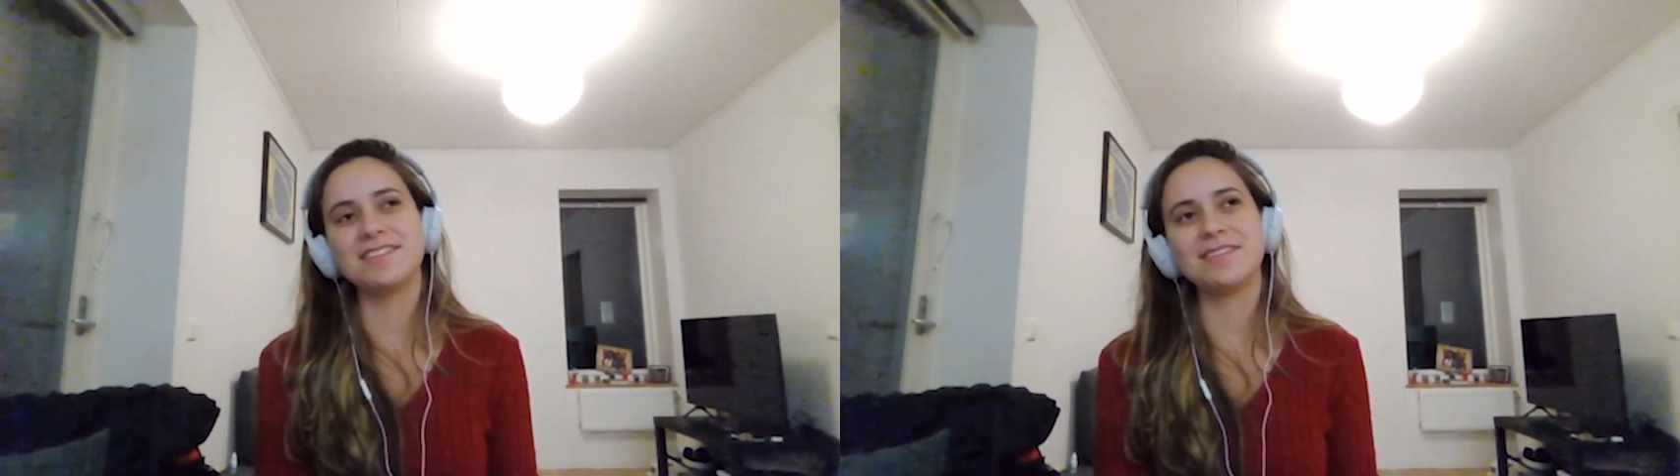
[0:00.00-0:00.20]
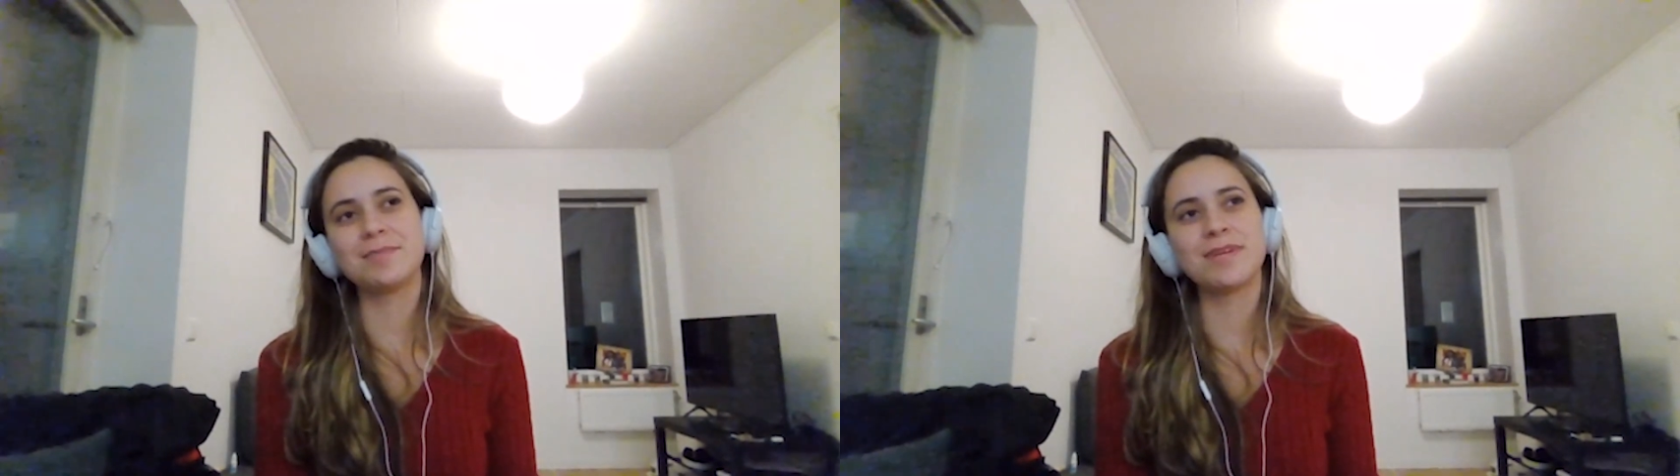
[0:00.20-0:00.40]

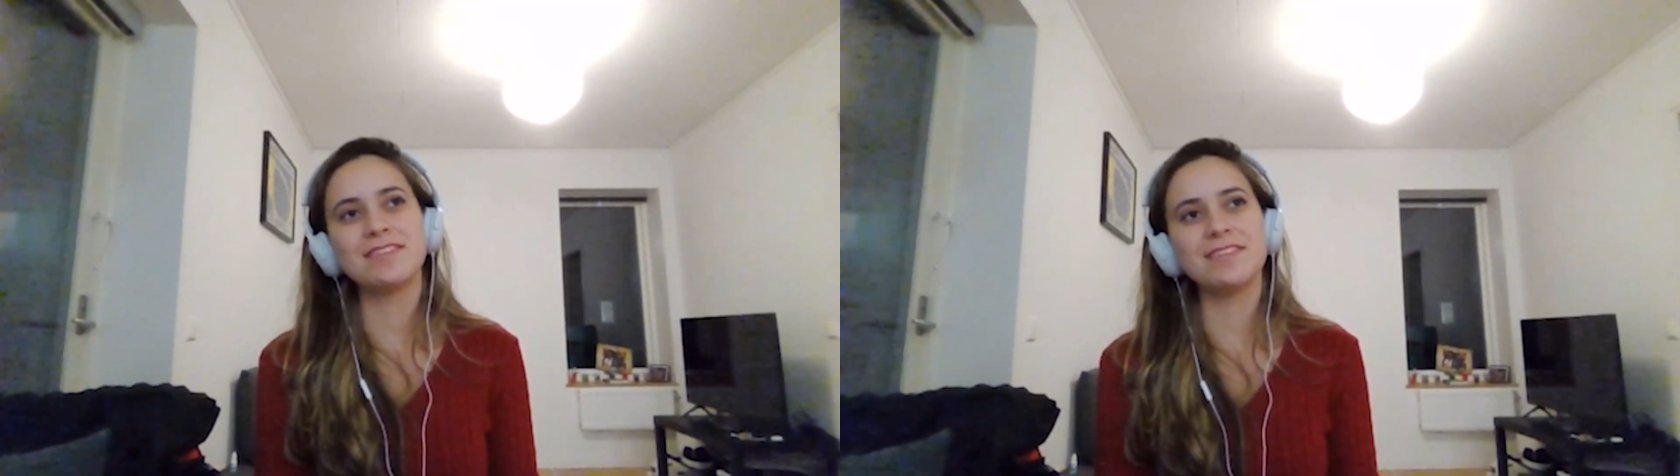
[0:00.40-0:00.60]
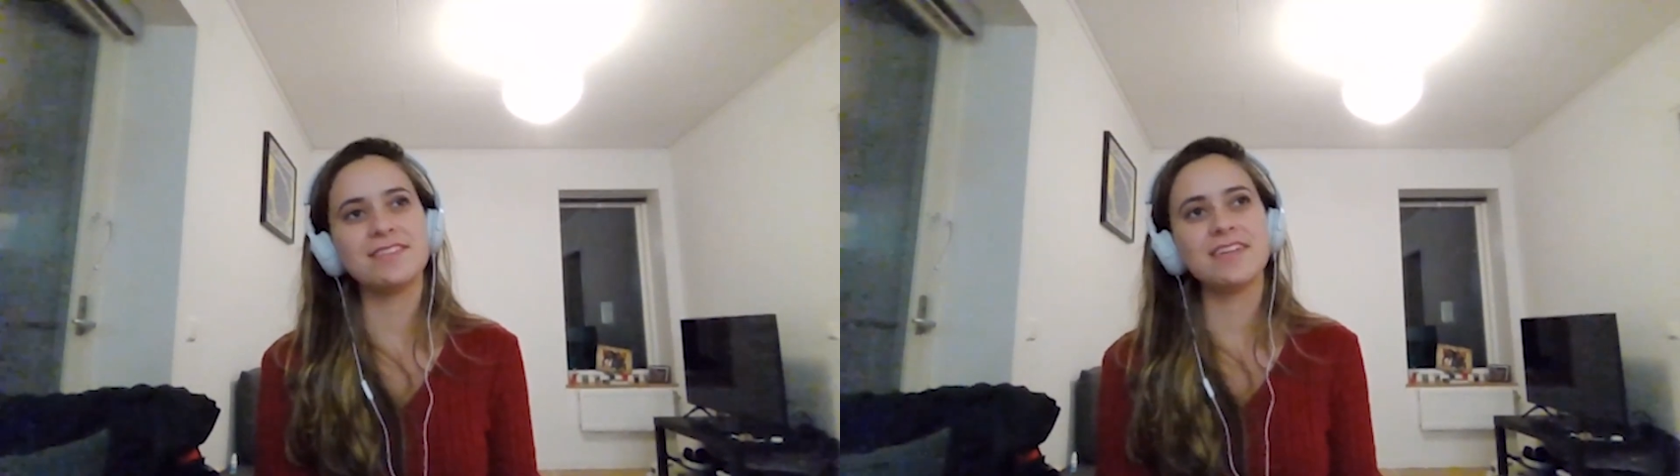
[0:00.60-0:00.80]

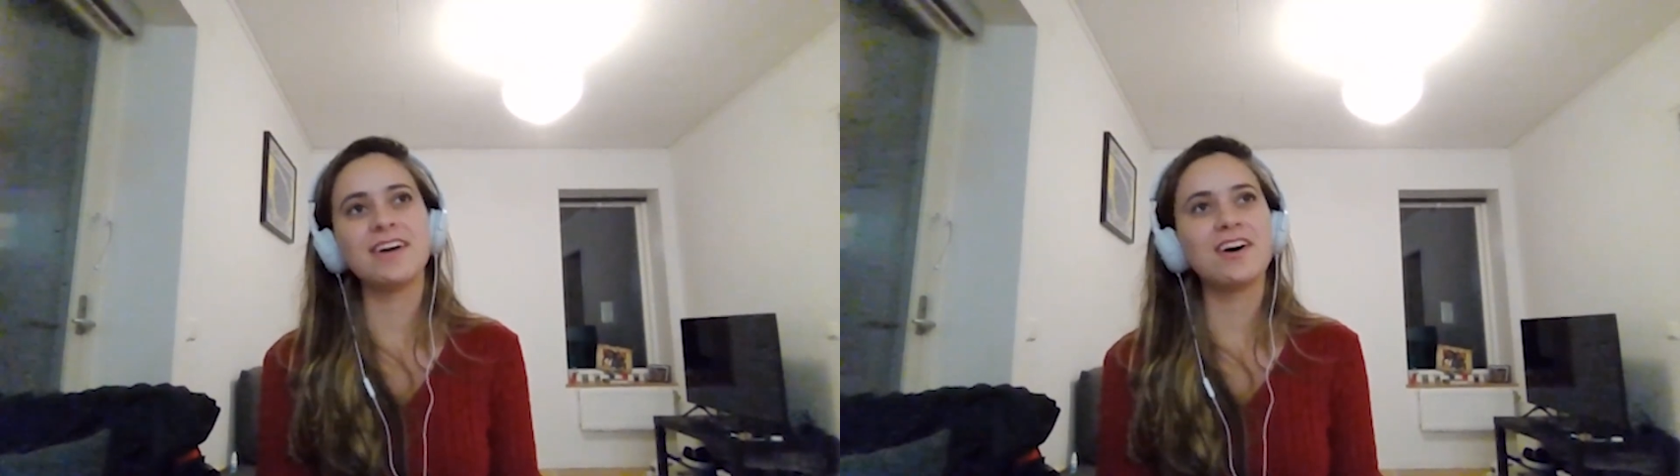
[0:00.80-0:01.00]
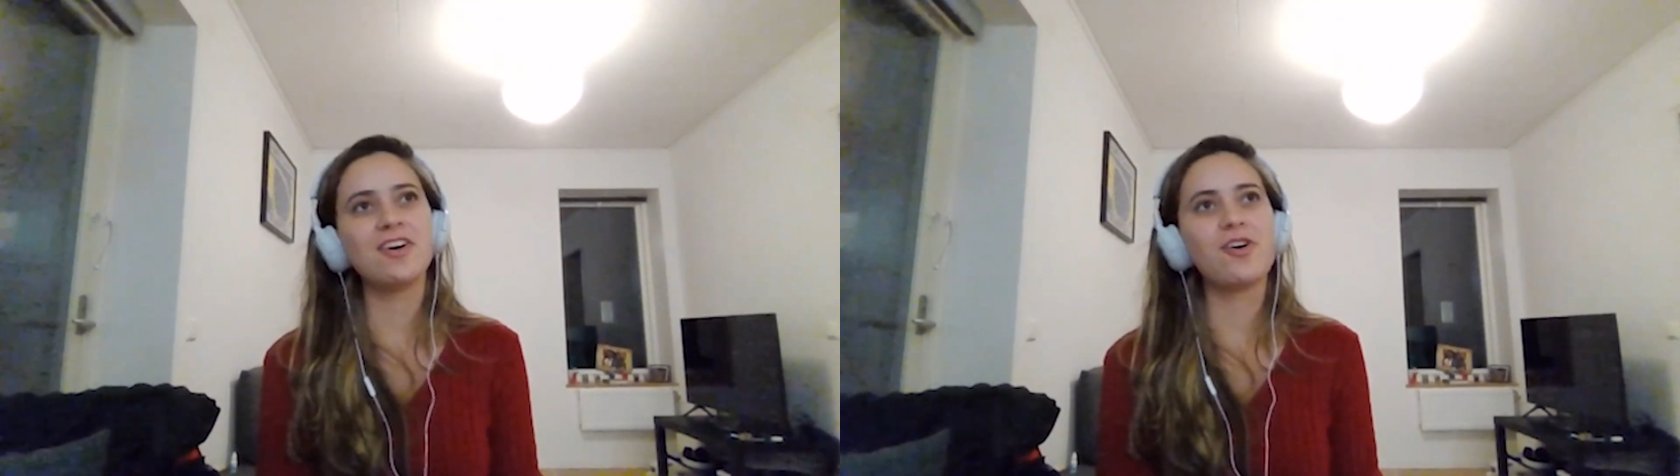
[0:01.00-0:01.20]
sometimes they say,
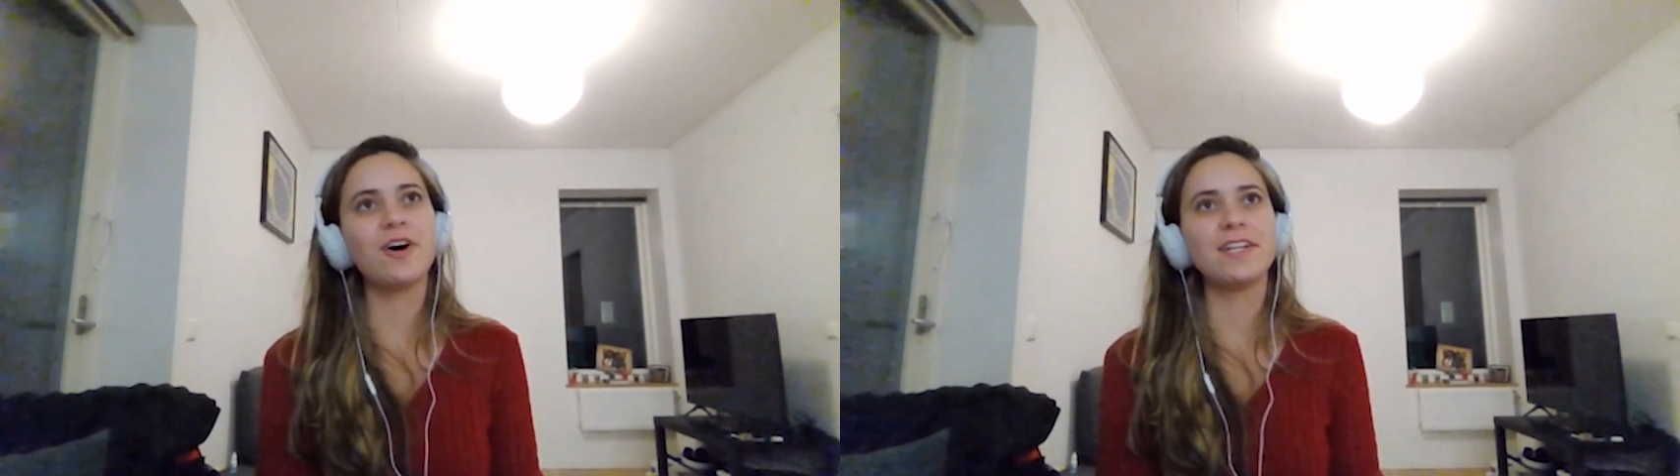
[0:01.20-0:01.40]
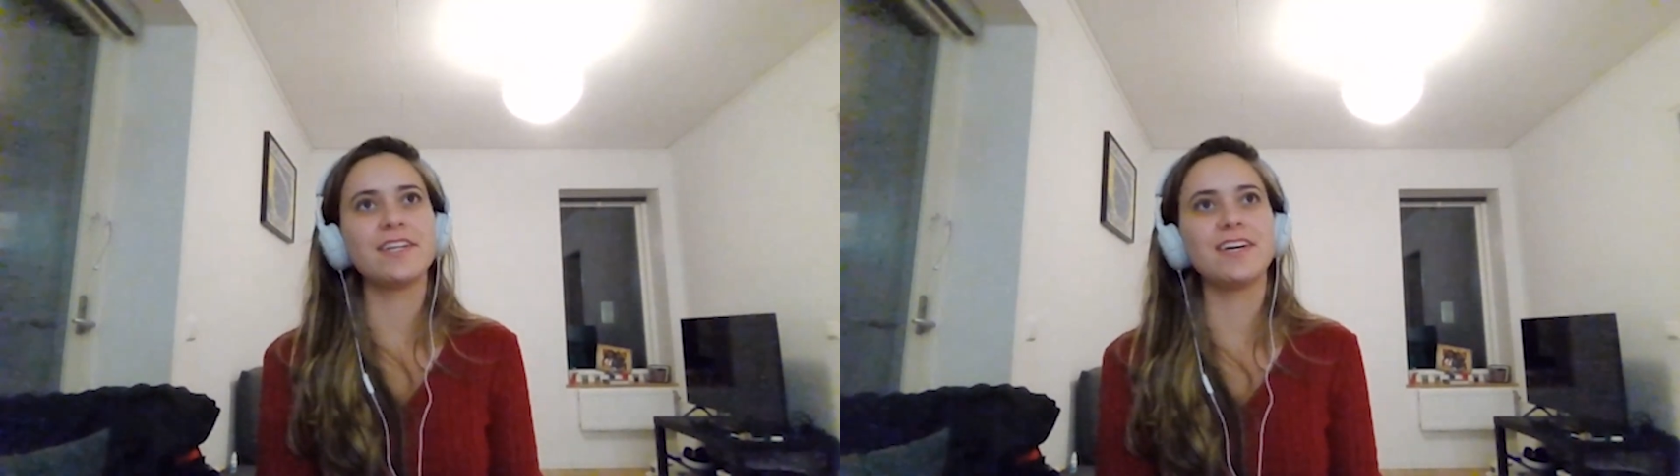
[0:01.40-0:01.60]

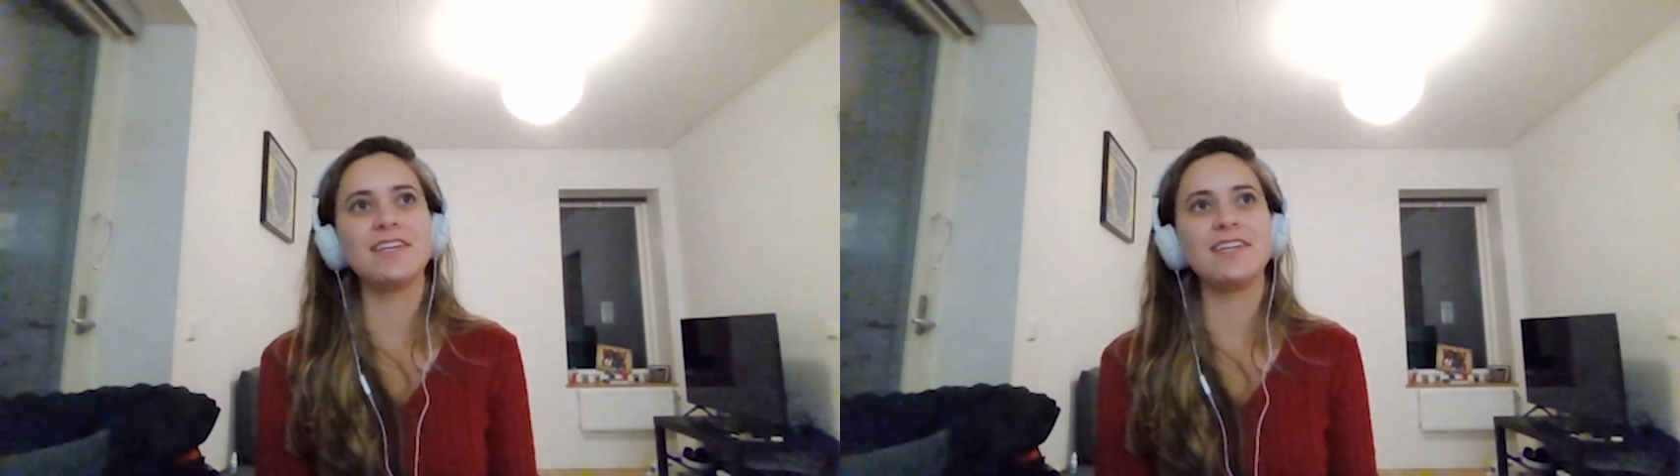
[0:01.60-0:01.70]
oh, and no,